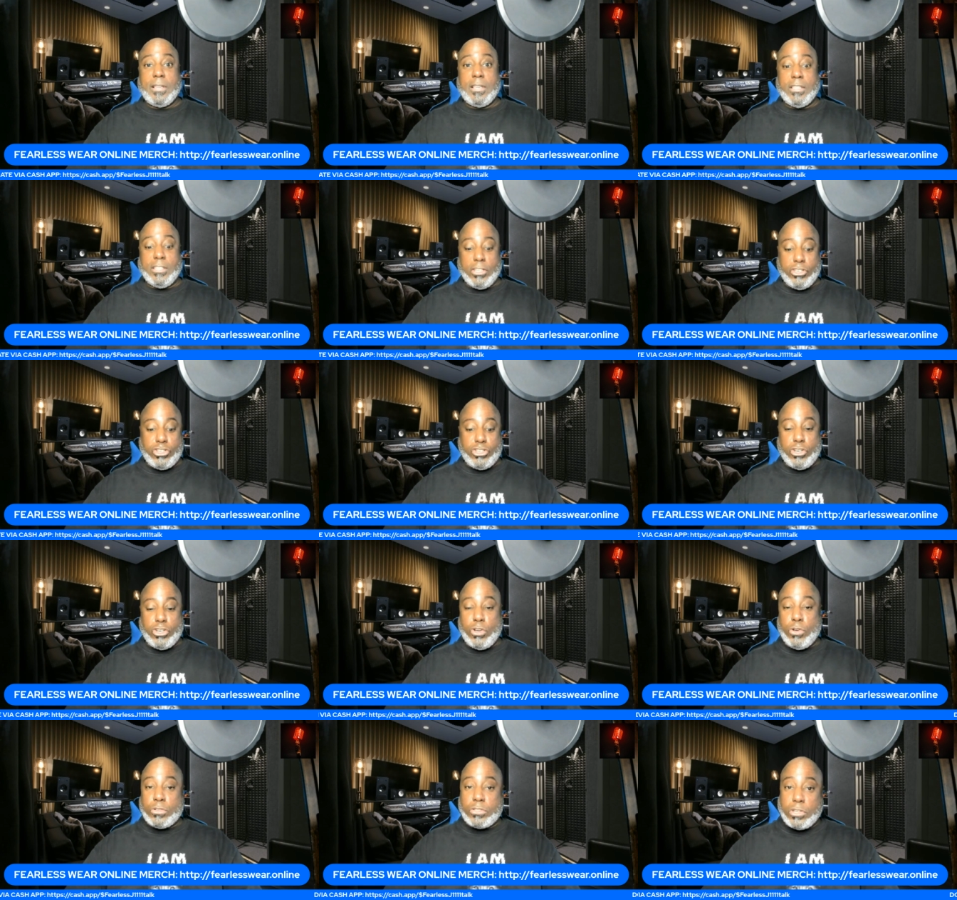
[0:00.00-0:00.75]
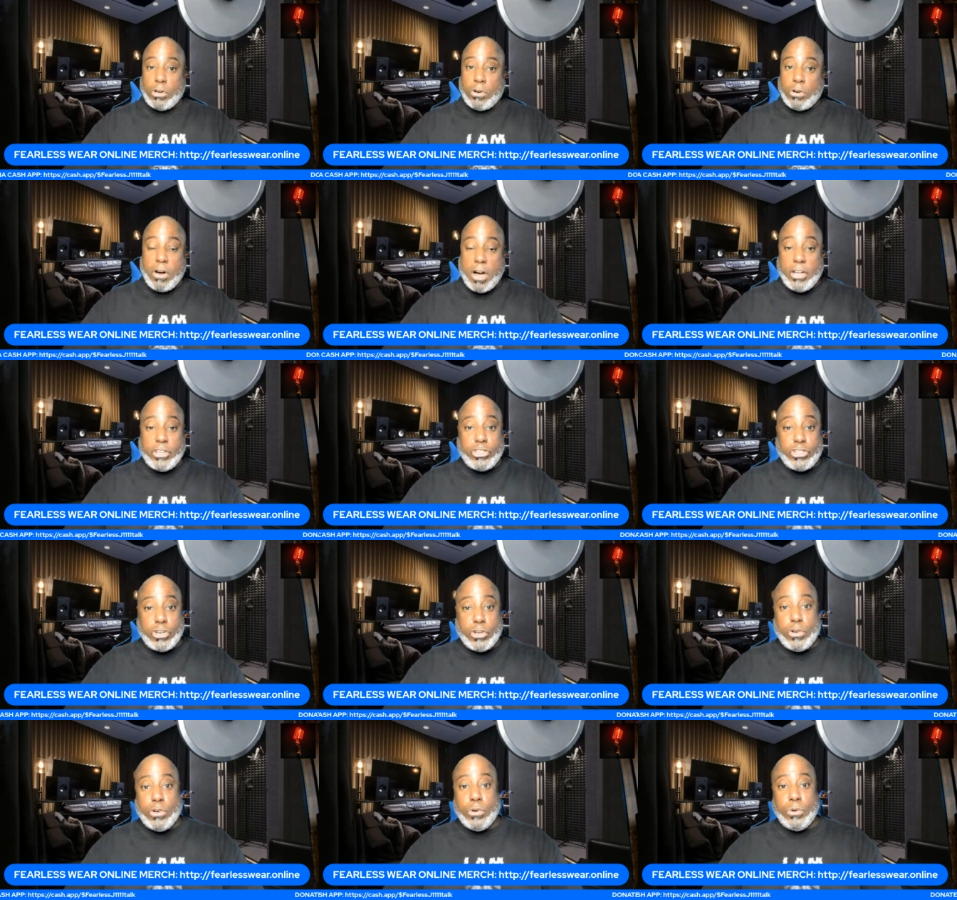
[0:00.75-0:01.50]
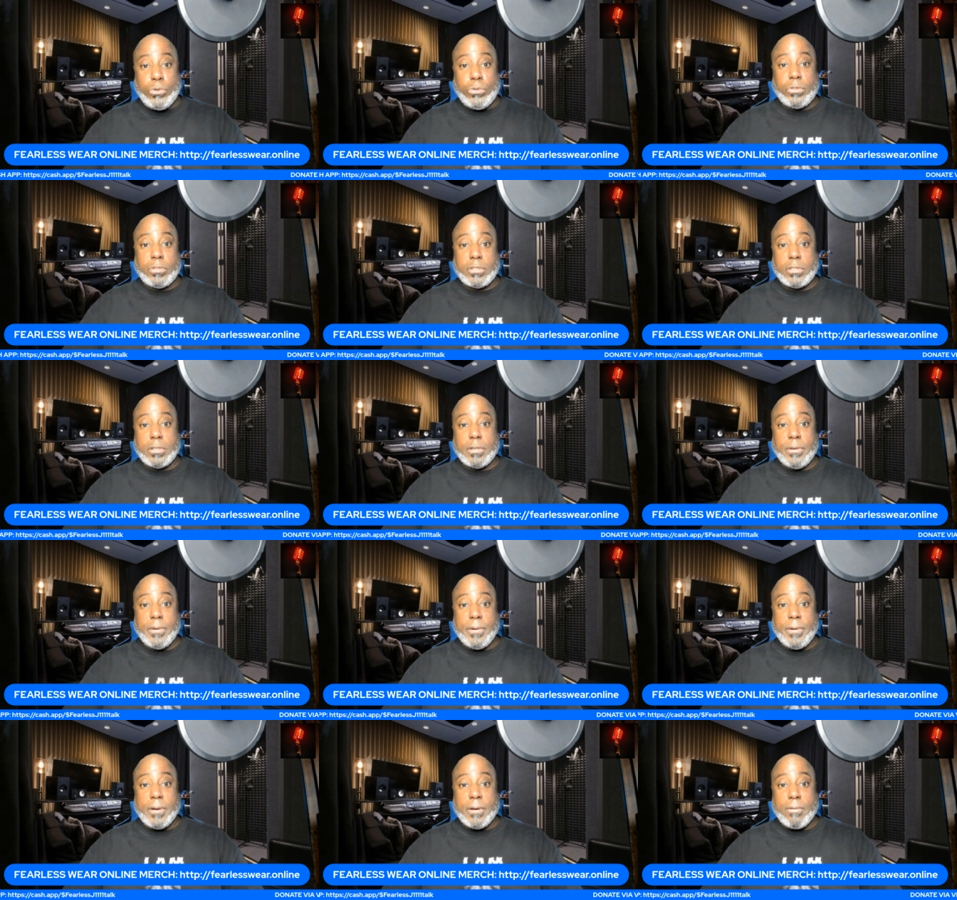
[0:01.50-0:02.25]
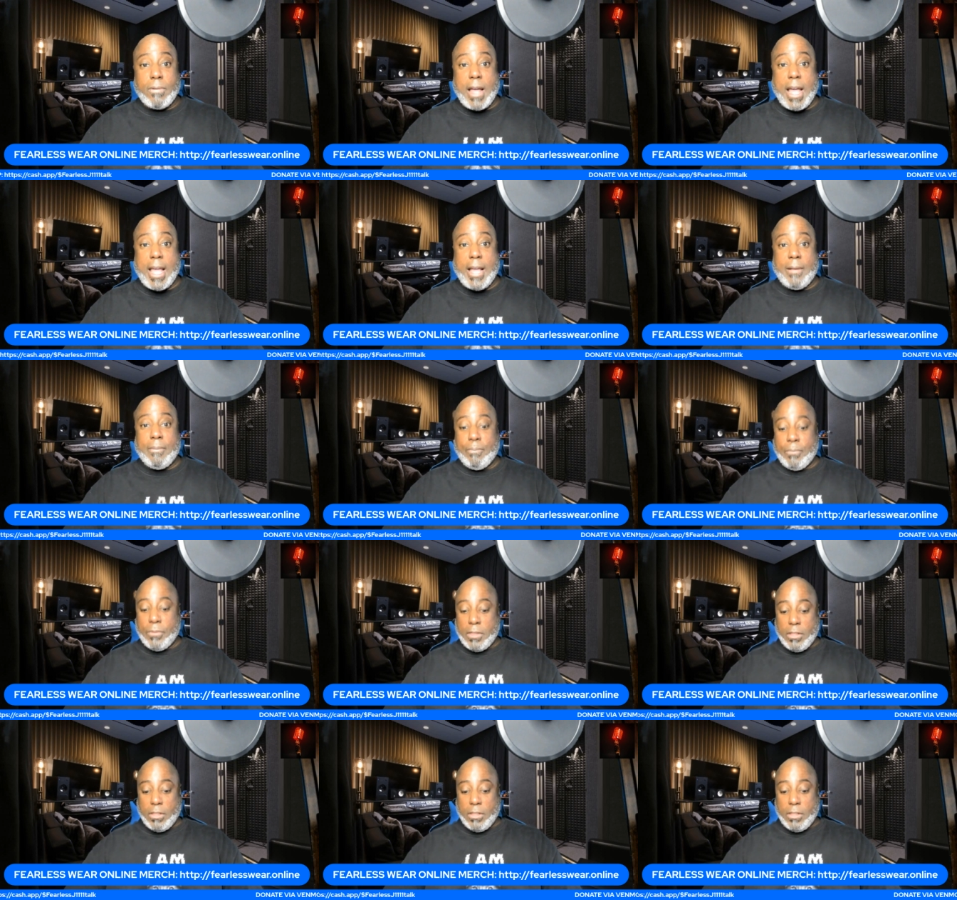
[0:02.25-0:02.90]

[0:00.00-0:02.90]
the Jews, so-called Jews, right?